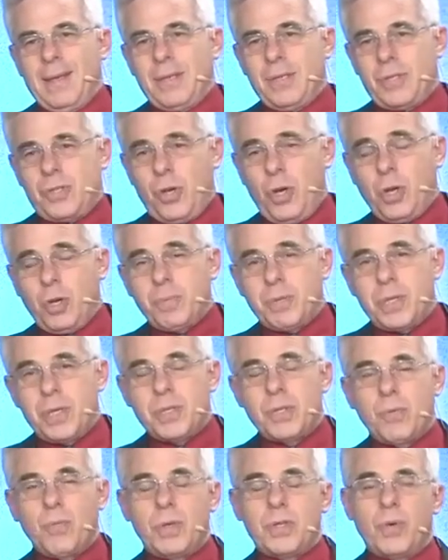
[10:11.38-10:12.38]

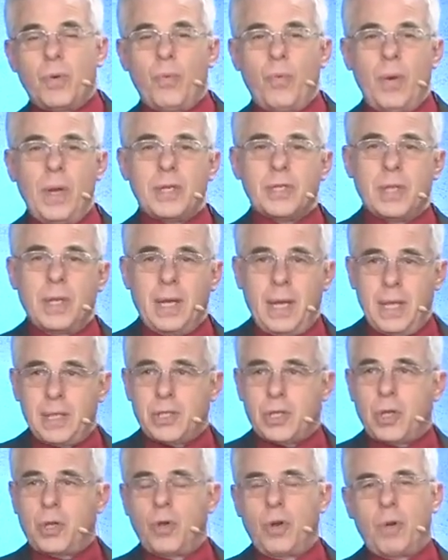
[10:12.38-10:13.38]
circumcision was originally
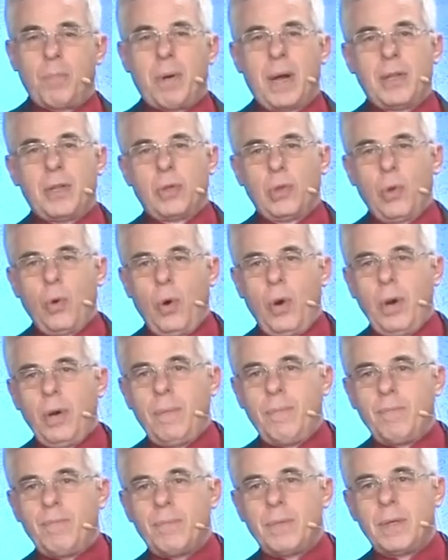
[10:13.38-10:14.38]
instituted by the
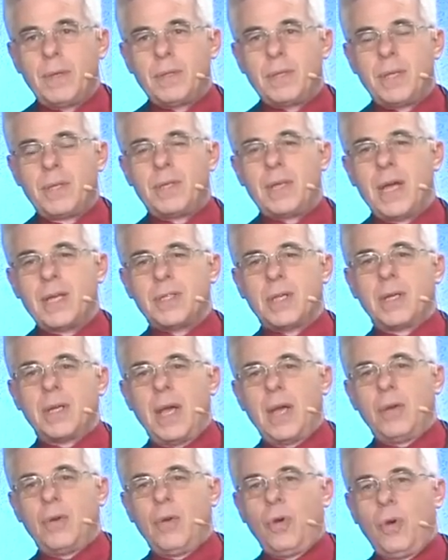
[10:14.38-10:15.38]
Lord to
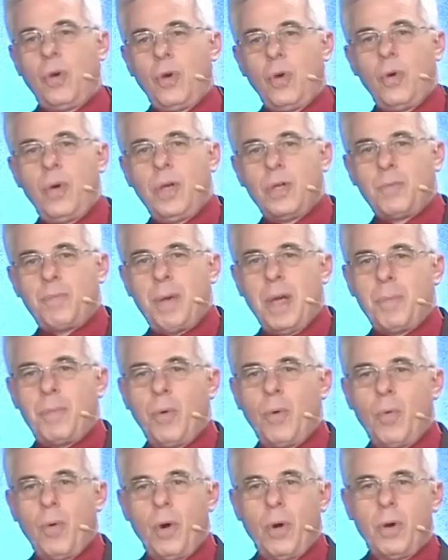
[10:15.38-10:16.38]
designate who his
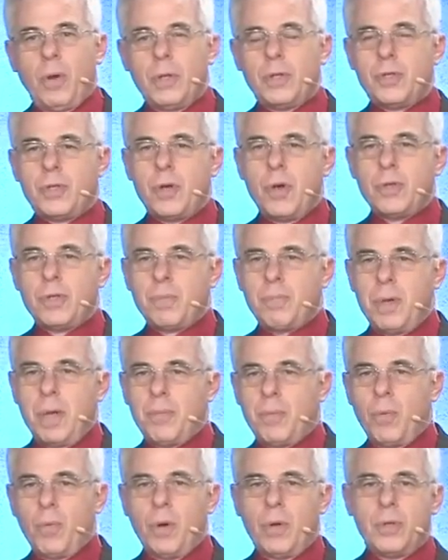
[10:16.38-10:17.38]
people were, his chosen
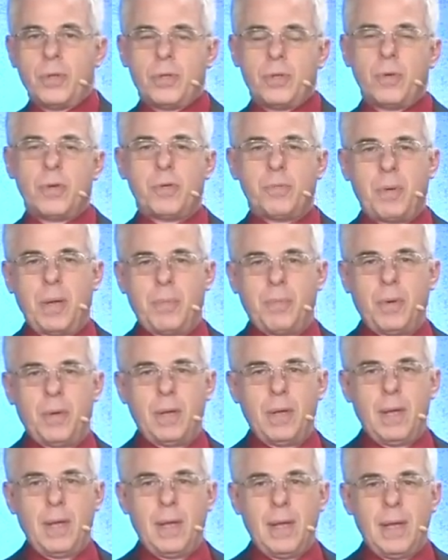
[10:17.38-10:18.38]
people were, the Jewish people.
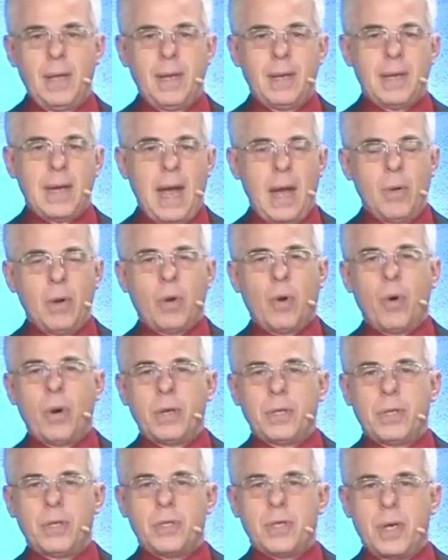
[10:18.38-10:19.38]
Now,
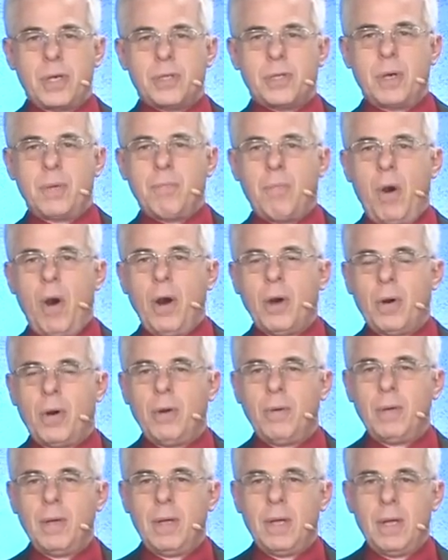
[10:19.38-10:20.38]
according to Justin
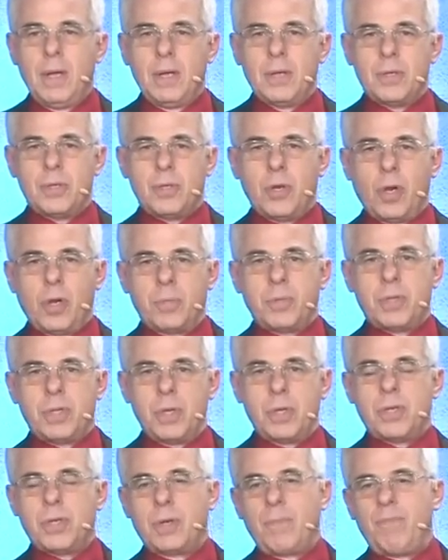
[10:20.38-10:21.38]
Martyr,
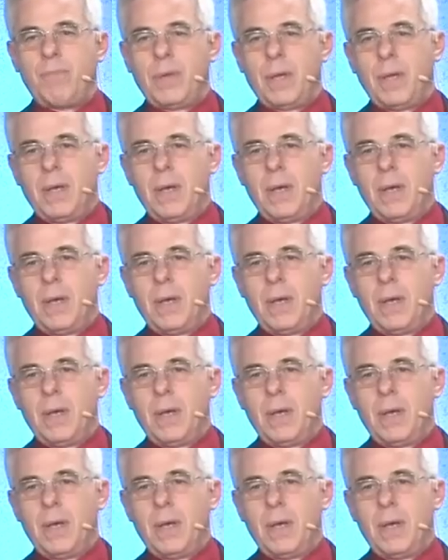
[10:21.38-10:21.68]
circumcision's